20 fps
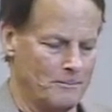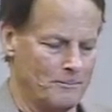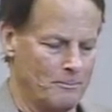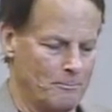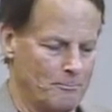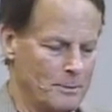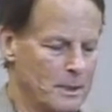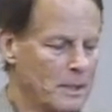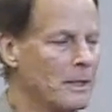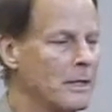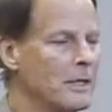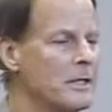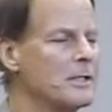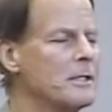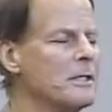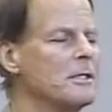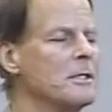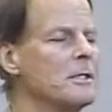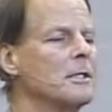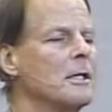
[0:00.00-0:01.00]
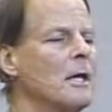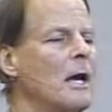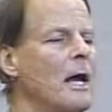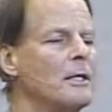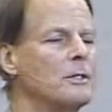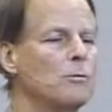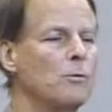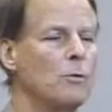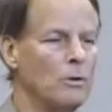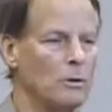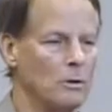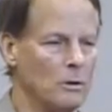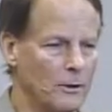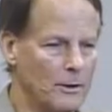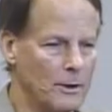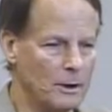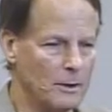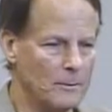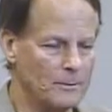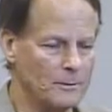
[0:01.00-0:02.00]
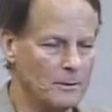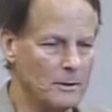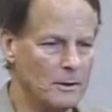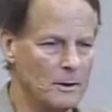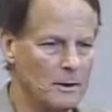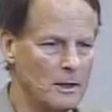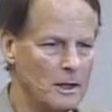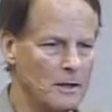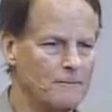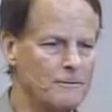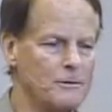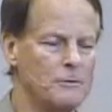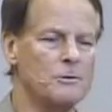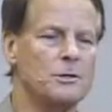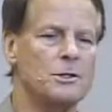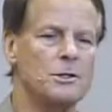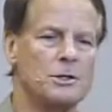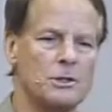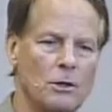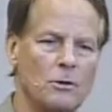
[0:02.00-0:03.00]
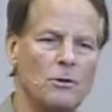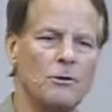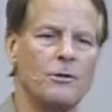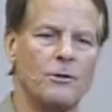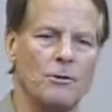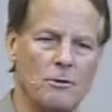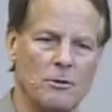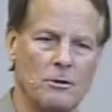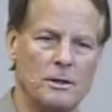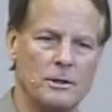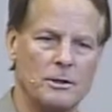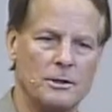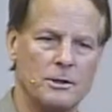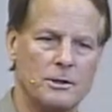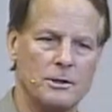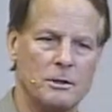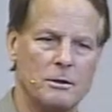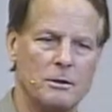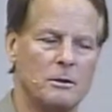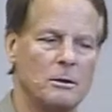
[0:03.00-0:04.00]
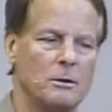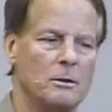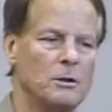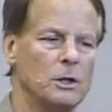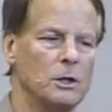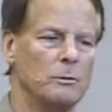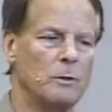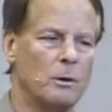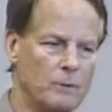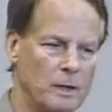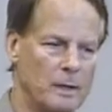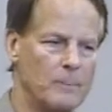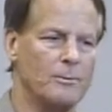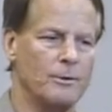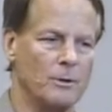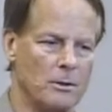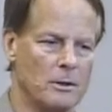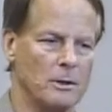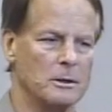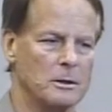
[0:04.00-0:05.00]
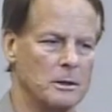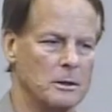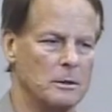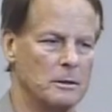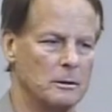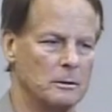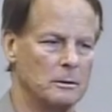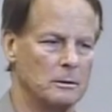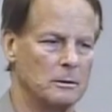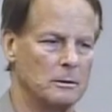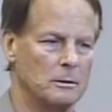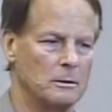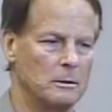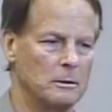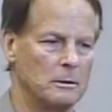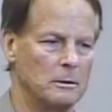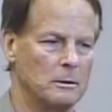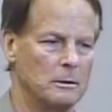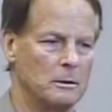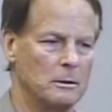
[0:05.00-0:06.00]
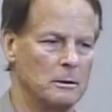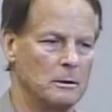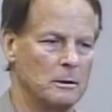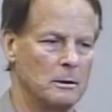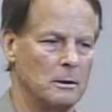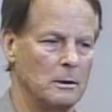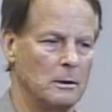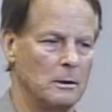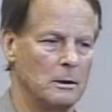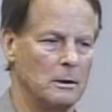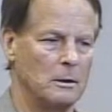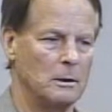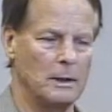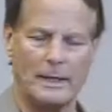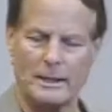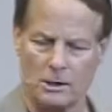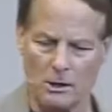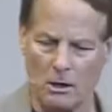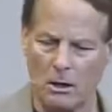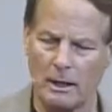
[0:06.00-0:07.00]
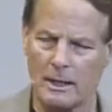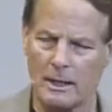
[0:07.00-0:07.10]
because this is God's world, if you sow thorns, you will reap thorns. Now that's all I